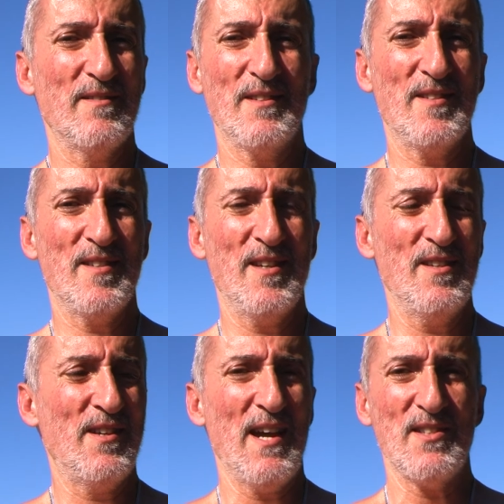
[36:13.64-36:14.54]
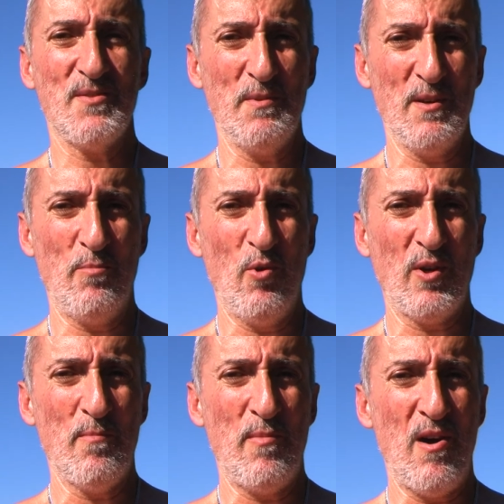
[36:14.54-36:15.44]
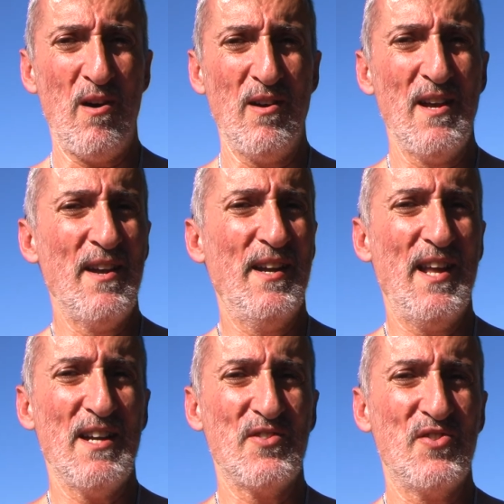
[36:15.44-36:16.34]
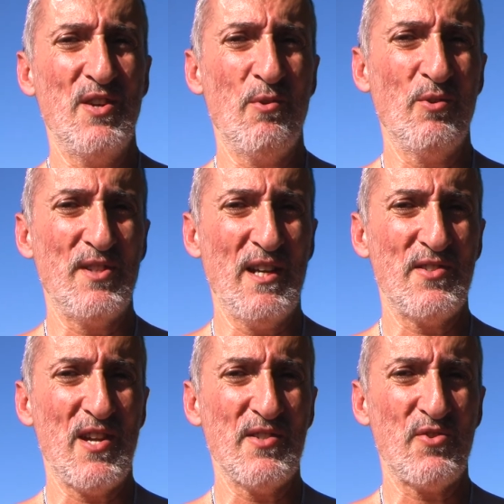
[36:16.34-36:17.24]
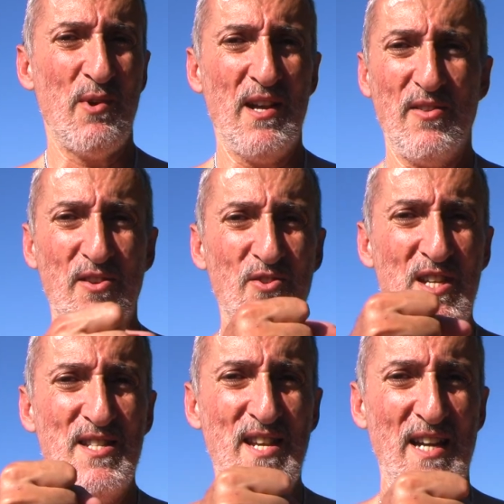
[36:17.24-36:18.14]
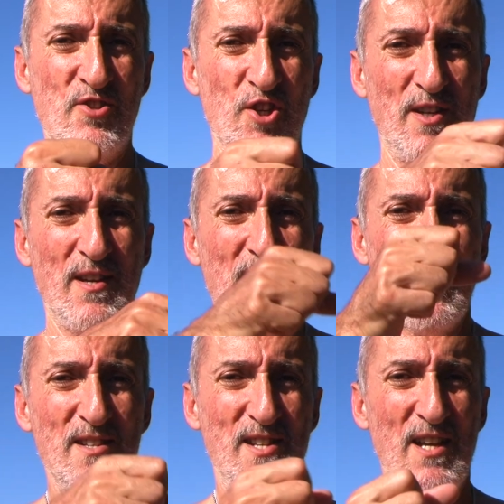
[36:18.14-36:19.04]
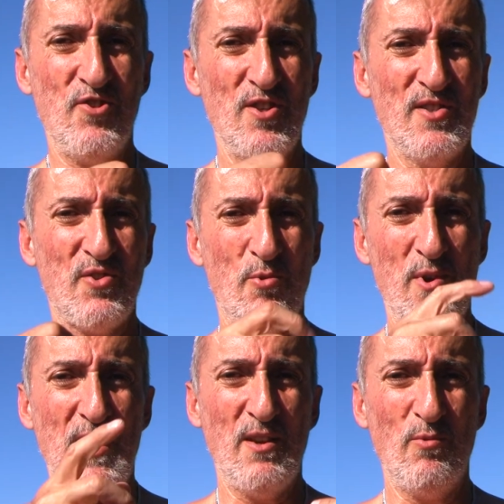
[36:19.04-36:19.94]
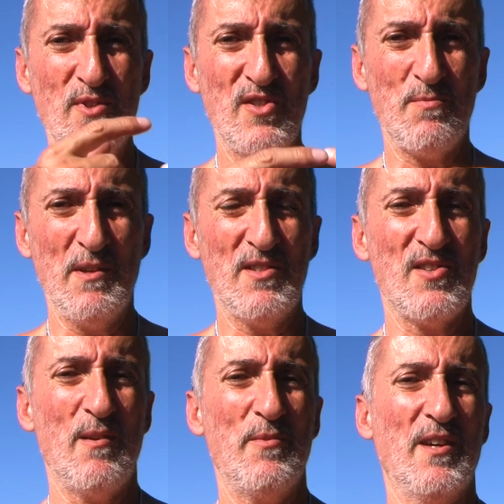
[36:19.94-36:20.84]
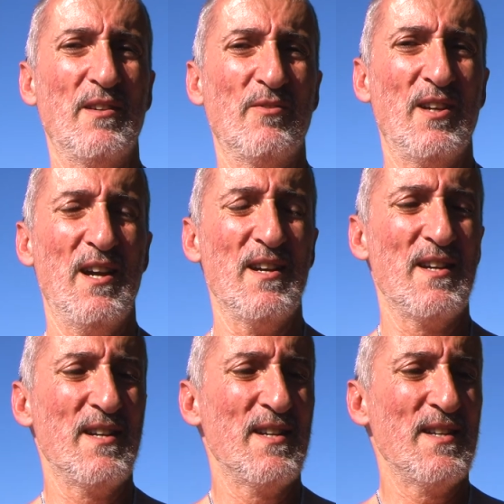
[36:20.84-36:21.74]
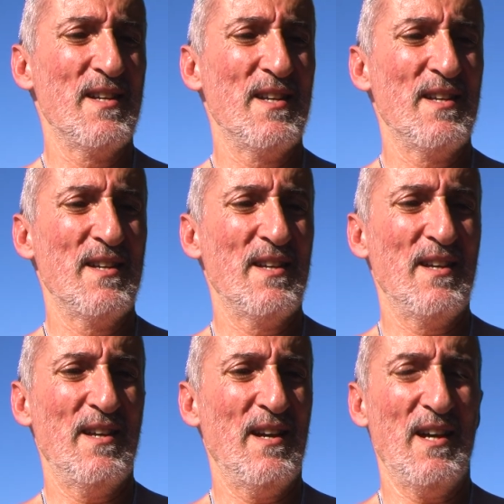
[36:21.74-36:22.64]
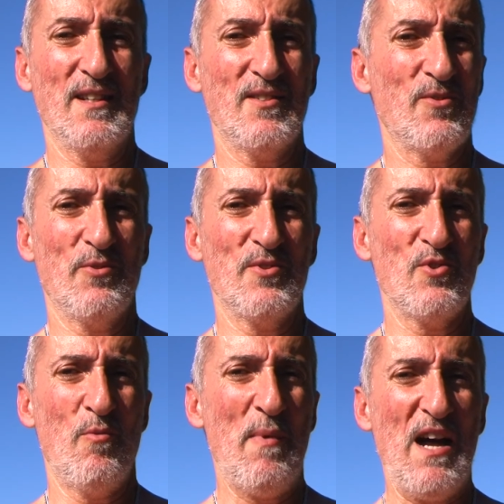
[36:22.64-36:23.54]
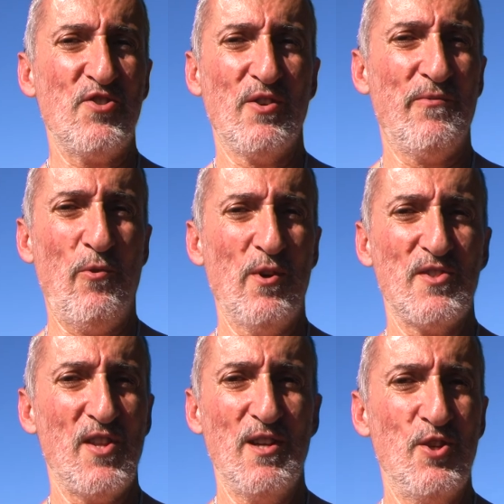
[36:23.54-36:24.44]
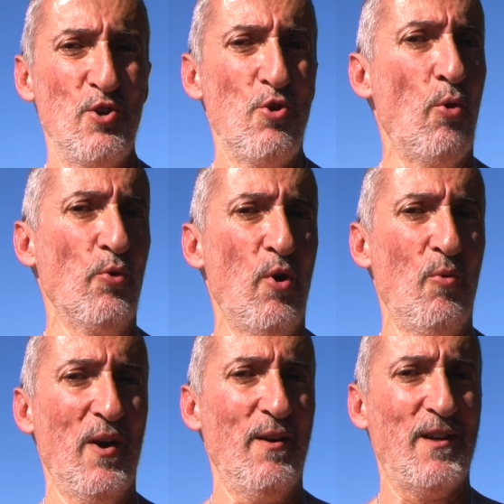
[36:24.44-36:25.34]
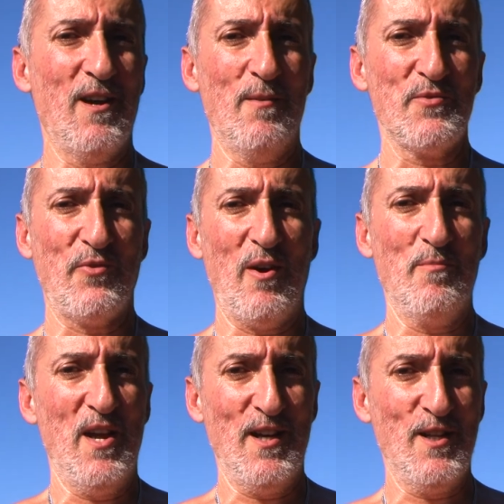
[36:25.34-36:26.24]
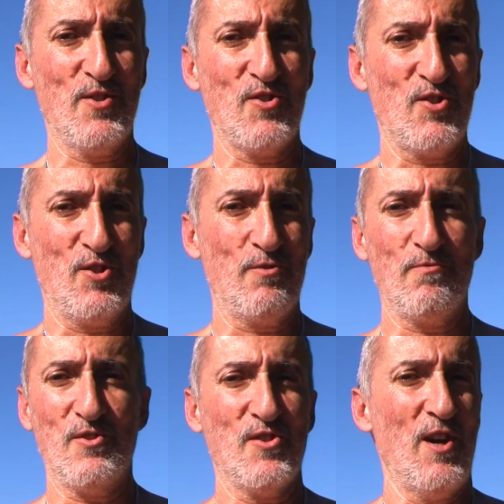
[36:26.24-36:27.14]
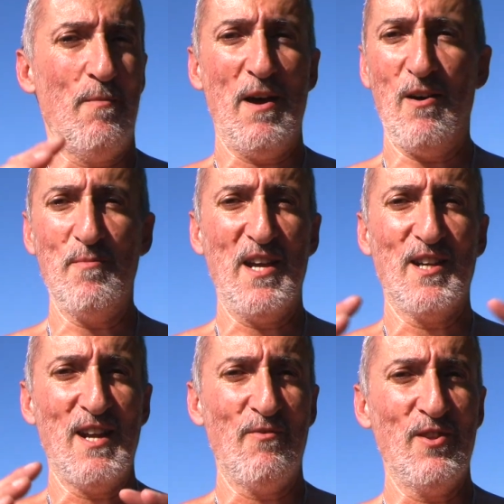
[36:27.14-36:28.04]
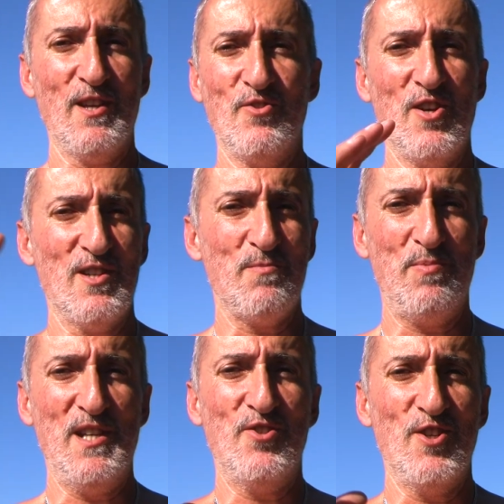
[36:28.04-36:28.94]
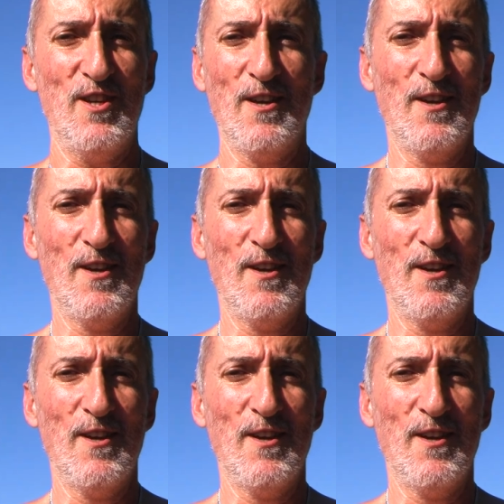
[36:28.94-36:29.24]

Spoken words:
That's it. You can't spin a broken ball. It has zero tensile strength. You need tension. Tension is created when you spin something, okay? And so there's no magic force that you don't know where it comes from, and it's somehow making everything just peachy.